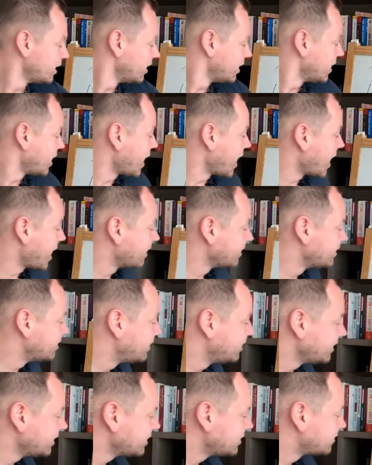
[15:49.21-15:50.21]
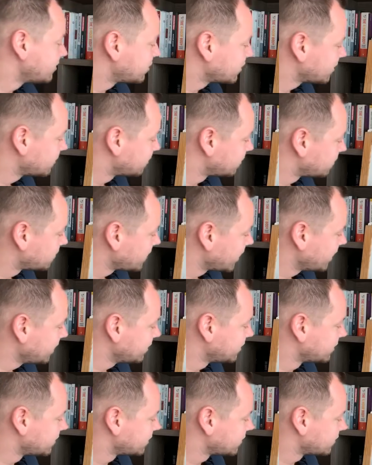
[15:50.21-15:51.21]
And this
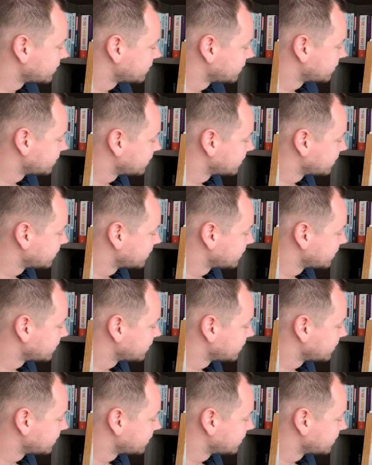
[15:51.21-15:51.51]
transformation,